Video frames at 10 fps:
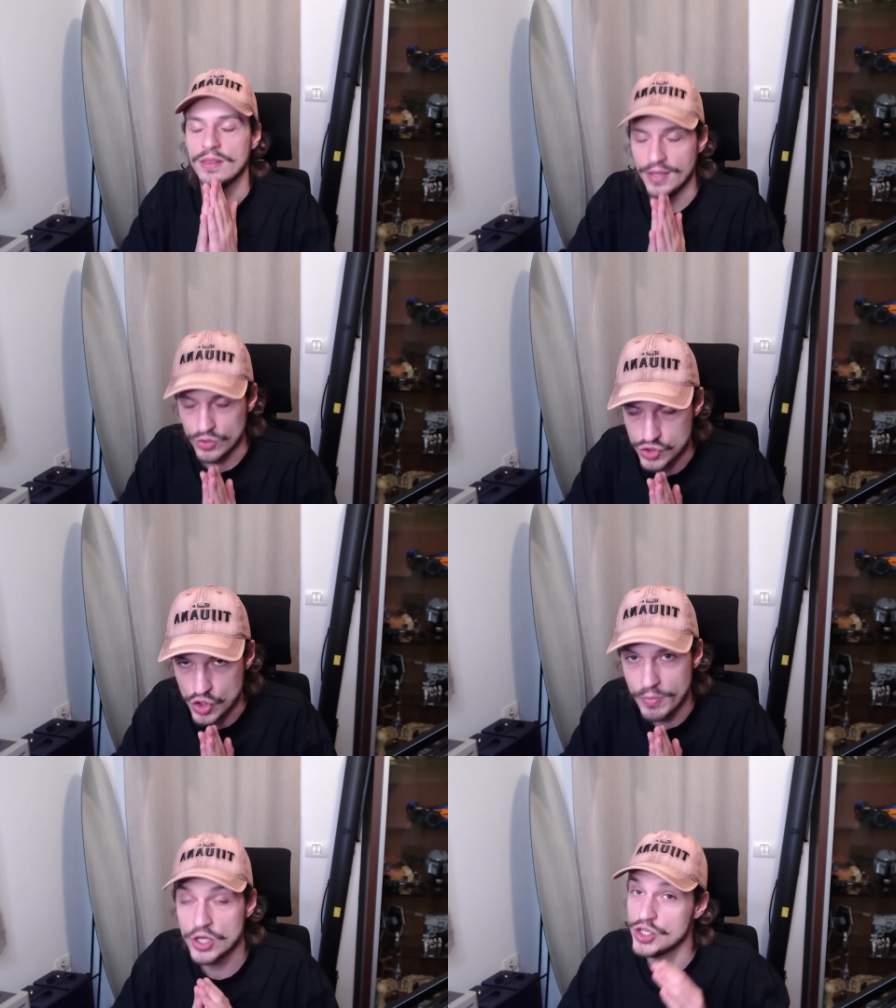Thank you
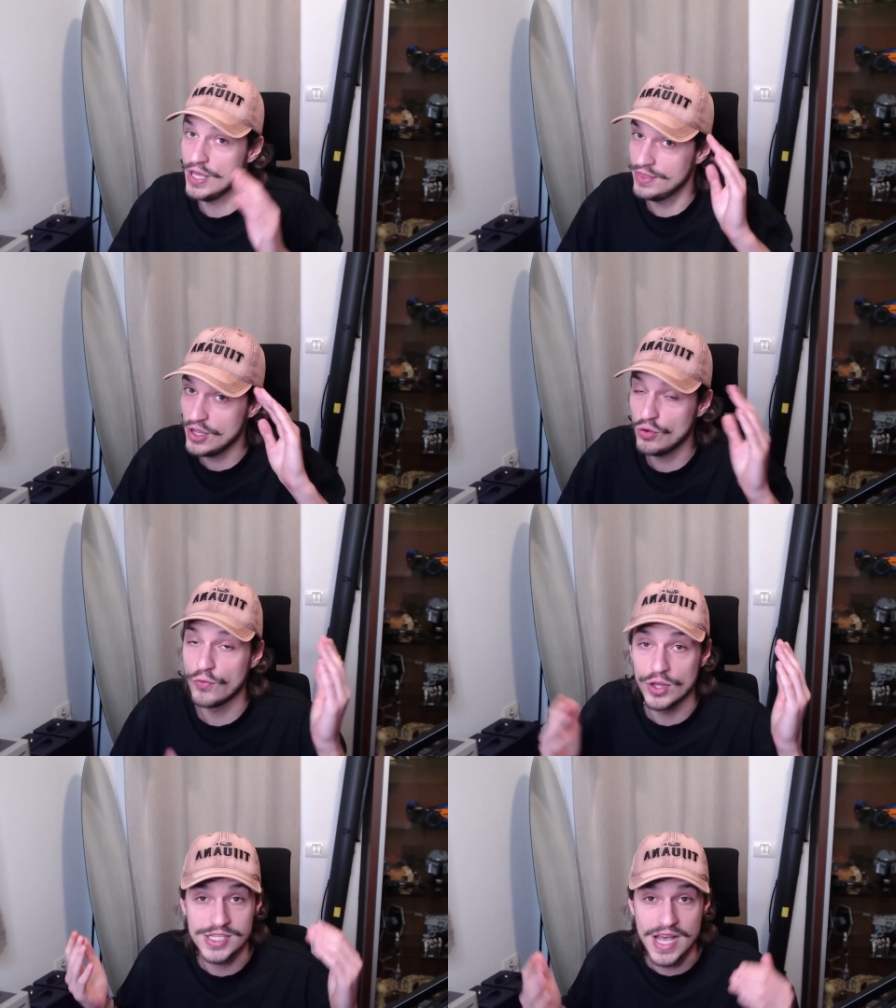so much, and thank you
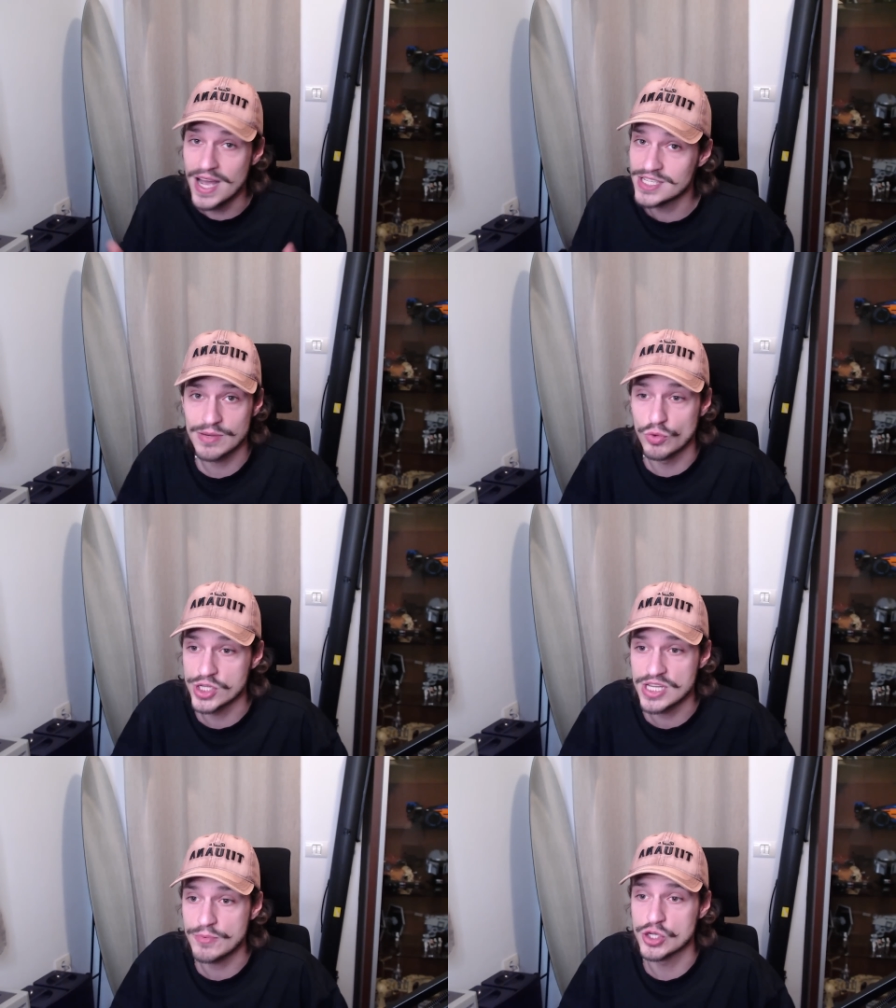for this awesome
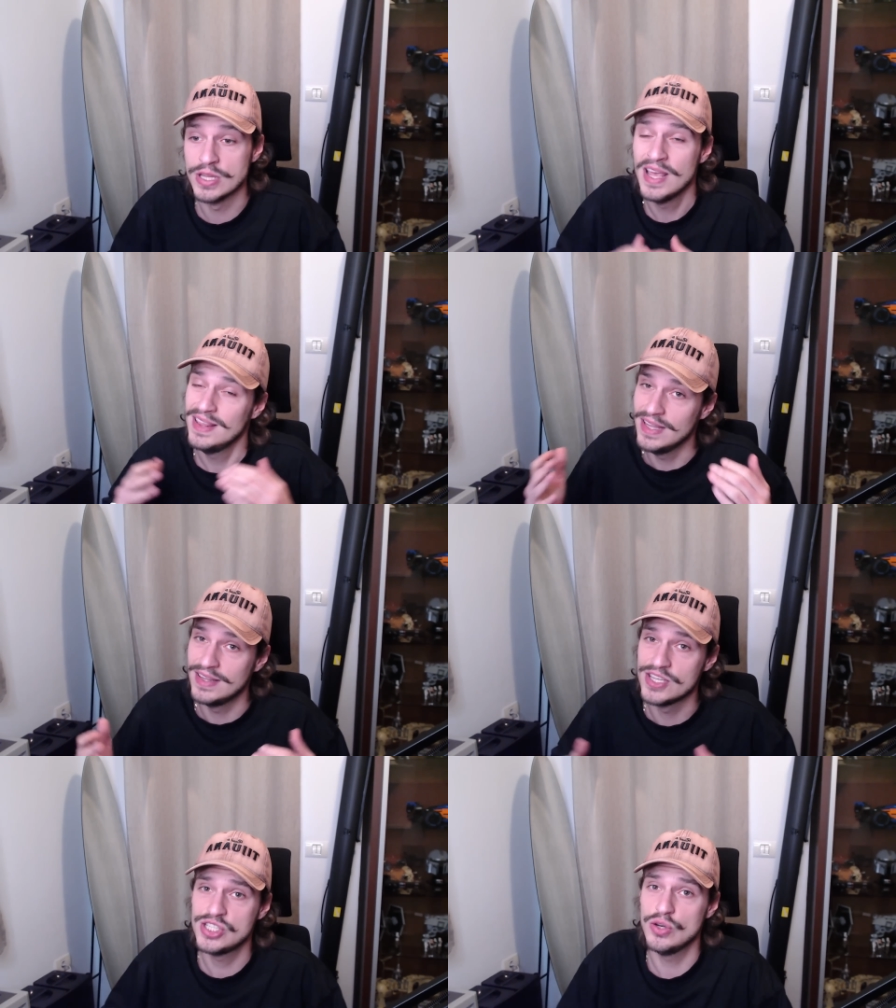reception
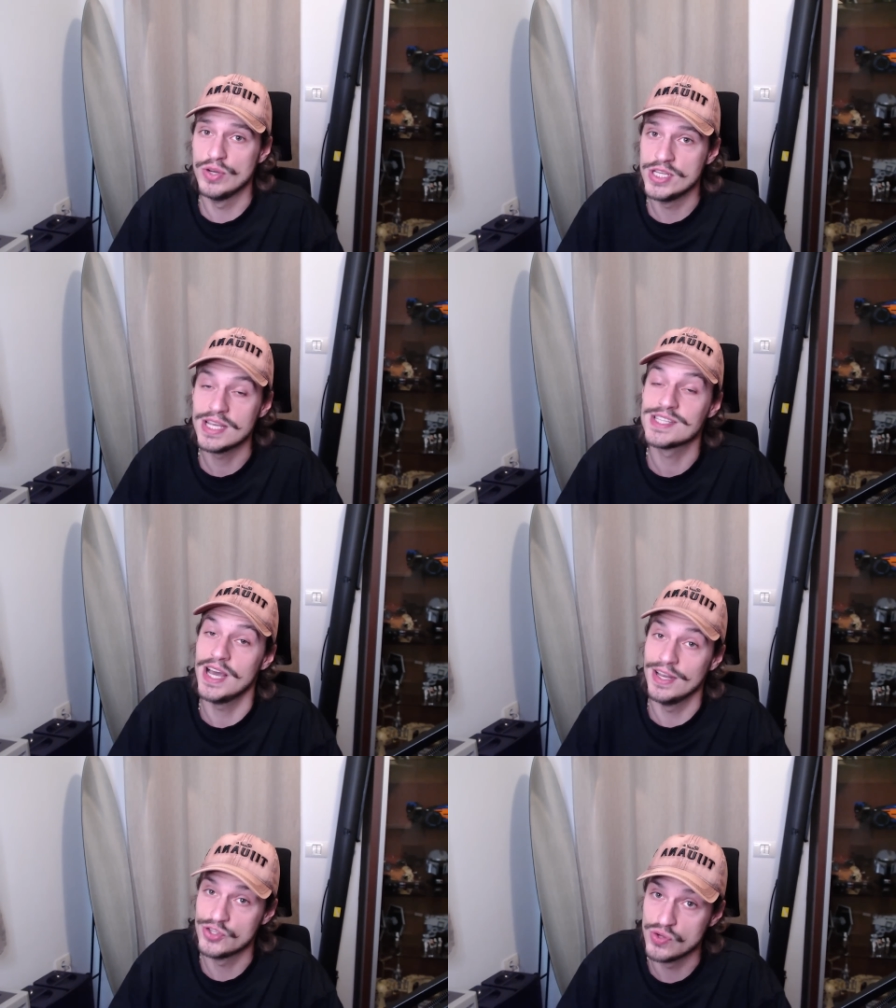that the series has
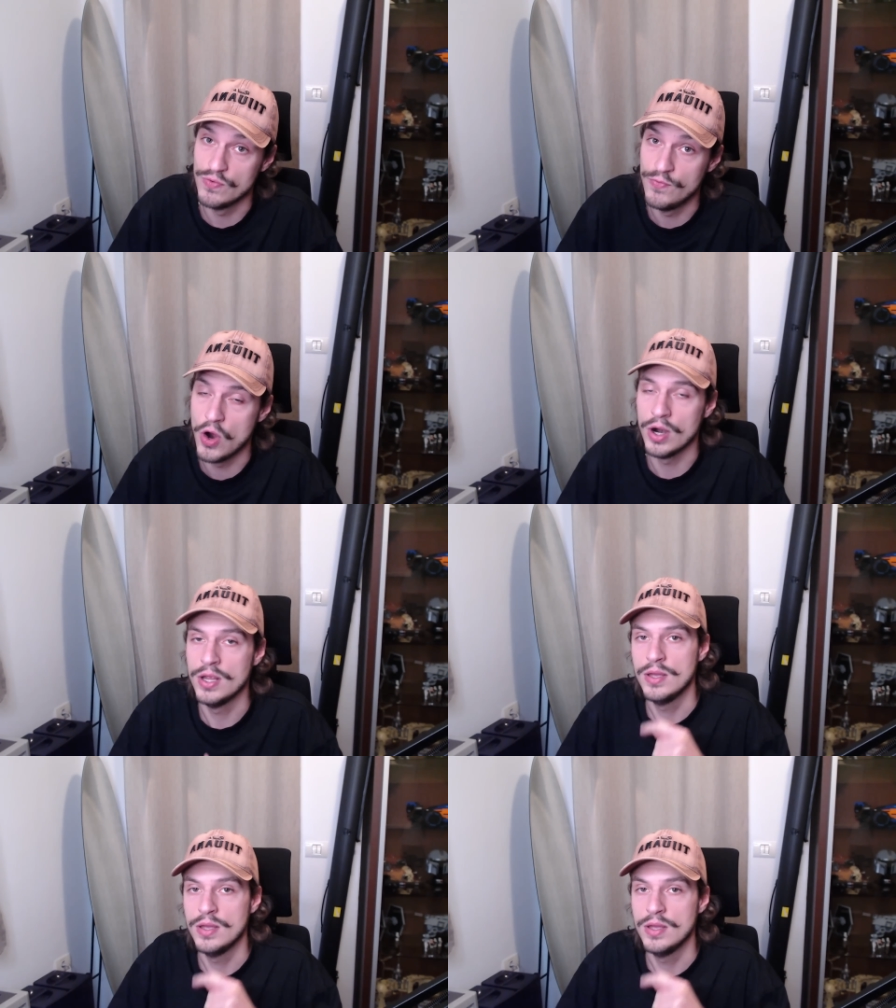gotten so far.